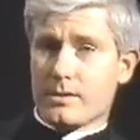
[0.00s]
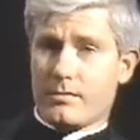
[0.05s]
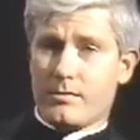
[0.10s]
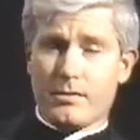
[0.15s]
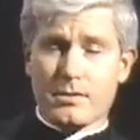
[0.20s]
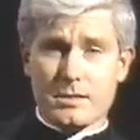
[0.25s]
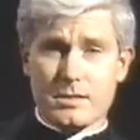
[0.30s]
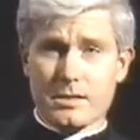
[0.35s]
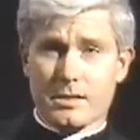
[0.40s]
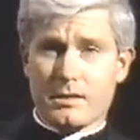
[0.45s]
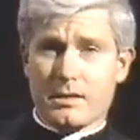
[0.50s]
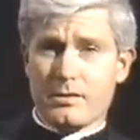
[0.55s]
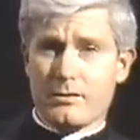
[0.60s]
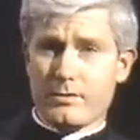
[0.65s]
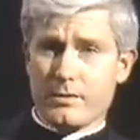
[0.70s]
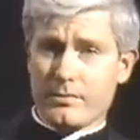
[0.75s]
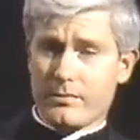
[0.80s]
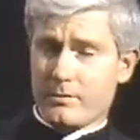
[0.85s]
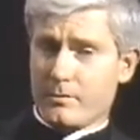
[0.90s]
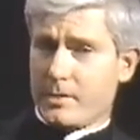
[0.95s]
across the
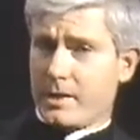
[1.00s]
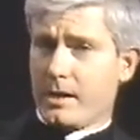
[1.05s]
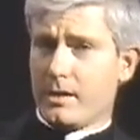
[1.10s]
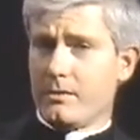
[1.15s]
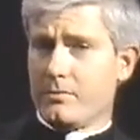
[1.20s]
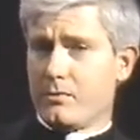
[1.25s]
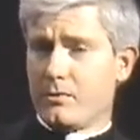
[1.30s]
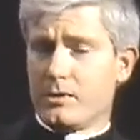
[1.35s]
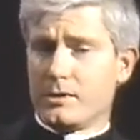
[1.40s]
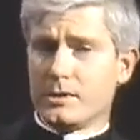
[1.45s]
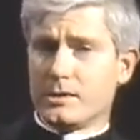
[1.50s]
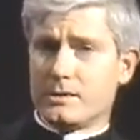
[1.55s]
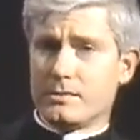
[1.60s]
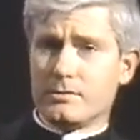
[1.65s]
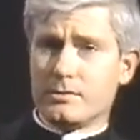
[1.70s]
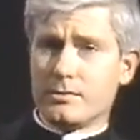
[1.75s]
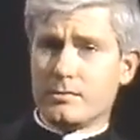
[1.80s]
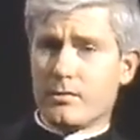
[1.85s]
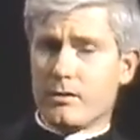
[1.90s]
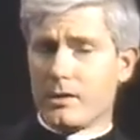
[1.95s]
country, from California to
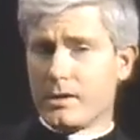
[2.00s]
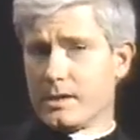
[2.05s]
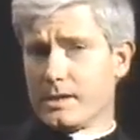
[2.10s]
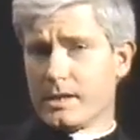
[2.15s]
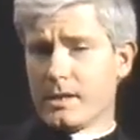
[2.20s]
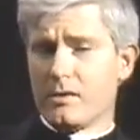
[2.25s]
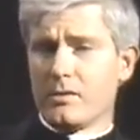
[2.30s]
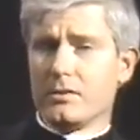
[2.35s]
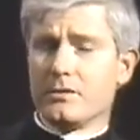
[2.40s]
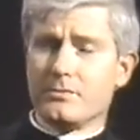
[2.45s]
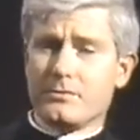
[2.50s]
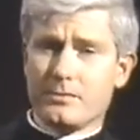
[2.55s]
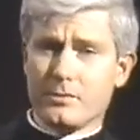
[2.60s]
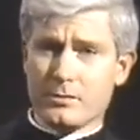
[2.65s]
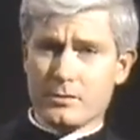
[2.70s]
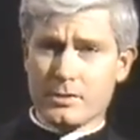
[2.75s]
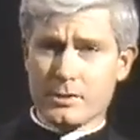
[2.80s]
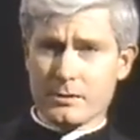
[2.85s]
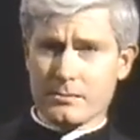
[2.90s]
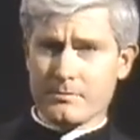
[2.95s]
New York and down into
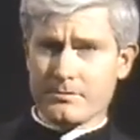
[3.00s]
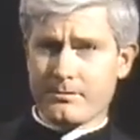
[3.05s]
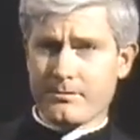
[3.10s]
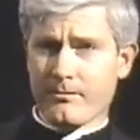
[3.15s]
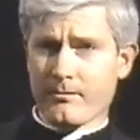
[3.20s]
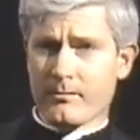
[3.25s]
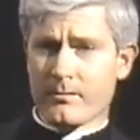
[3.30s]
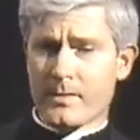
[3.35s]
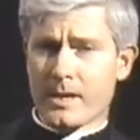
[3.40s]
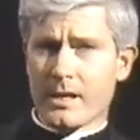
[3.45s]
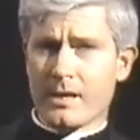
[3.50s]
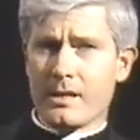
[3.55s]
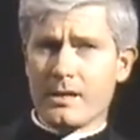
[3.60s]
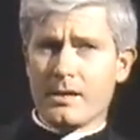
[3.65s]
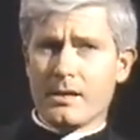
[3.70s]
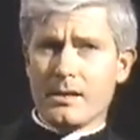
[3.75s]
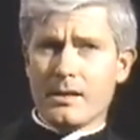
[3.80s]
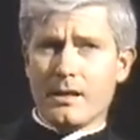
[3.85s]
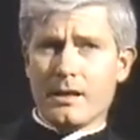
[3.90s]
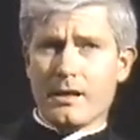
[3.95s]
Florida.
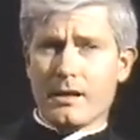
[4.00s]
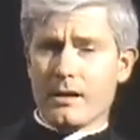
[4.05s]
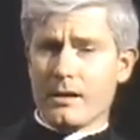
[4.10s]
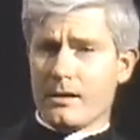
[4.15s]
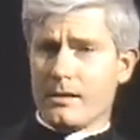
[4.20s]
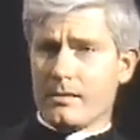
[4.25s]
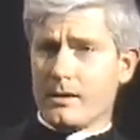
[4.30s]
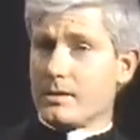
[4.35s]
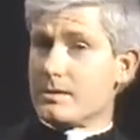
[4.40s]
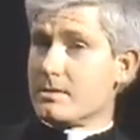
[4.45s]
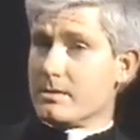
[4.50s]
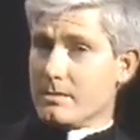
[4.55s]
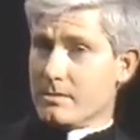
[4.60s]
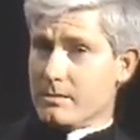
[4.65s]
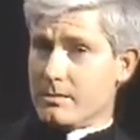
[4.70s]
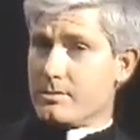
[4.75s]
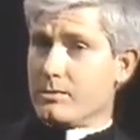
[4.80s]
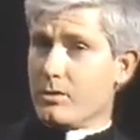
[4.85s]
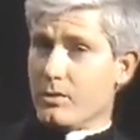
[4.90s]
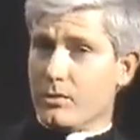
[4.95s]
That's
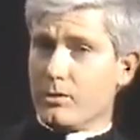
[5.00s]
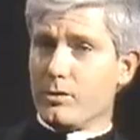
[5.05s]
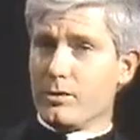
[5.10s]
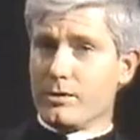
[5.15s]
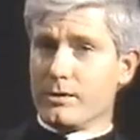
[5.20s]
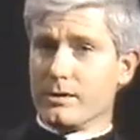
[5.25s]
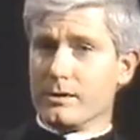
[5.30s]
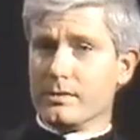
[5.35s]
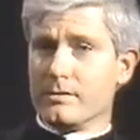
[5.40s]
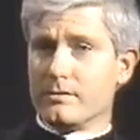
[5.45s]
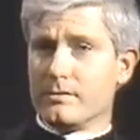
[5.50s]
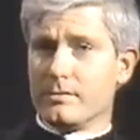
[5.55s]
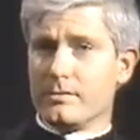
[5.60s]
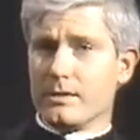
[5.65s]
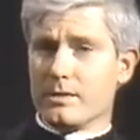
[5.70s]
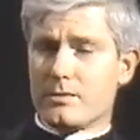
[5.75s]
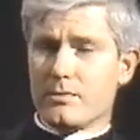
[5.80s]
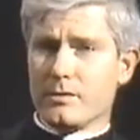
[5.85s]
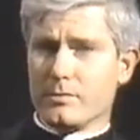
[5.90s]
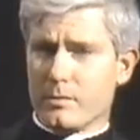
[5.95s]
a tall order.
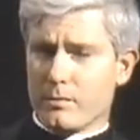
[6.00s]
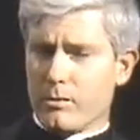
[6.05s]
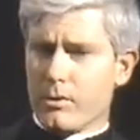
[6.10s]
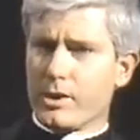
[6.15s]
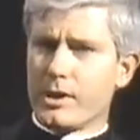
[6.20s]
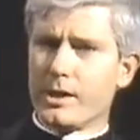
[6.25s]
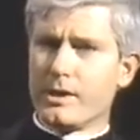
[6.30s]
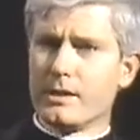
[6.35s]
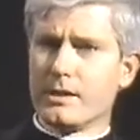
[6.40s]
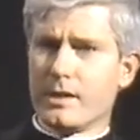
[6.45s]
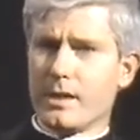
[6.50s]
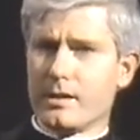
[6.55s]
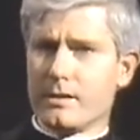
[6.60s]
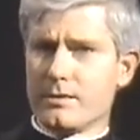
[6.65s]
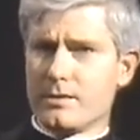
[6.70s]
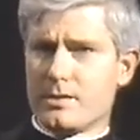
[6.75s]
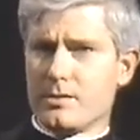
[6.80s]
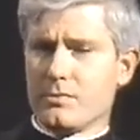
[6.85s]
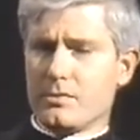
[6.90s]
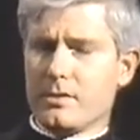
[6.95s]
That's why we're working
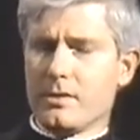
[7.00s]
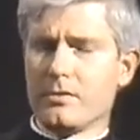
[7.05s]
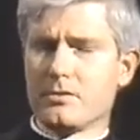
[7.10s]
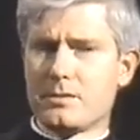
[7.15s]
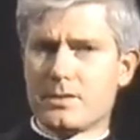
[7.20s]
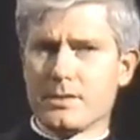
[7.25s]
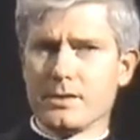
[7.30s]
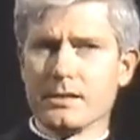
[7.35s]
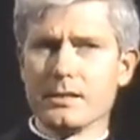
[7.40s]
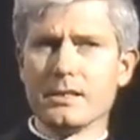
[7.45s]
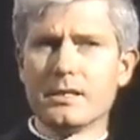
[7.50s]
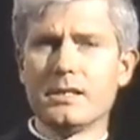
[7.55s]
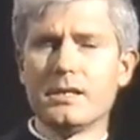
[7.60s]
together so closely.